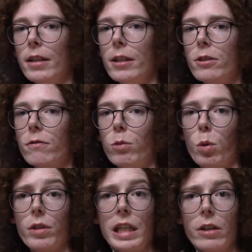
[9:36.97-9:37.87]
is
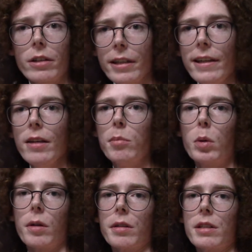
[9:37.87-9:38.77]
for their
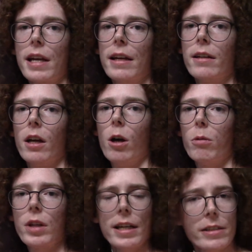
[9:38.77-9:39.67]
keyboards. And,
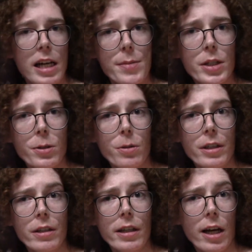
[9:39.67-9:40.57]
well, that's
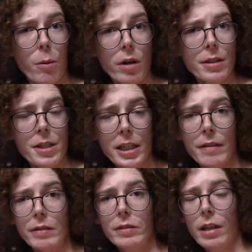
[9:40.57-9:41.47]
absolutely a thing I wanted to
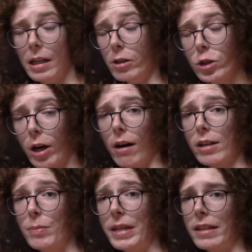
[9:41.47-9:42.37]
give a
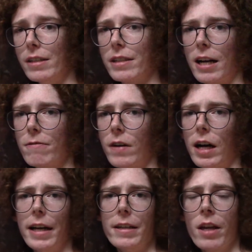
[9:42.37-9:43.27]
shot, because I
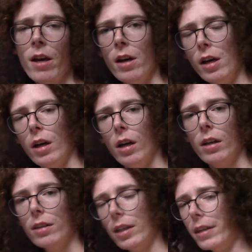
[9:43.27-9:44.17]
find
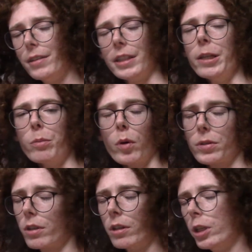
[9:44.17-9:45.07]
the
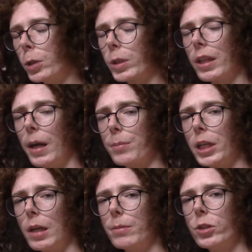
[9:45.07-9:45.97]
keyboards on newer
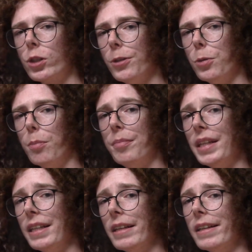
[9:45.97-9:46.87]
laptops to
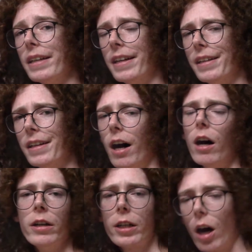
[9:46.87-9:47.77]
be
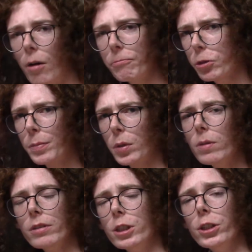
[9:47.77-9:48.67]

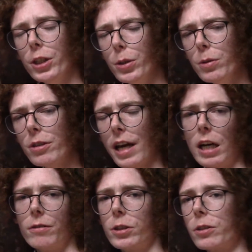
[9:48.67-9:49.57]
uncomfortable to use
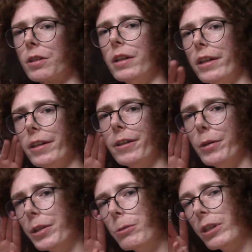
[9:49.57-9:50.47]
after,
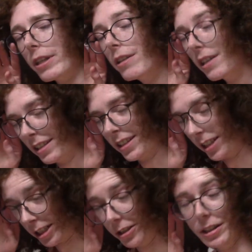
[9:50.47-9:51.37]
using
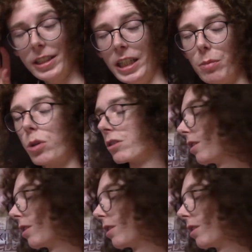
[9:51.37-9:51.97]
good keyboards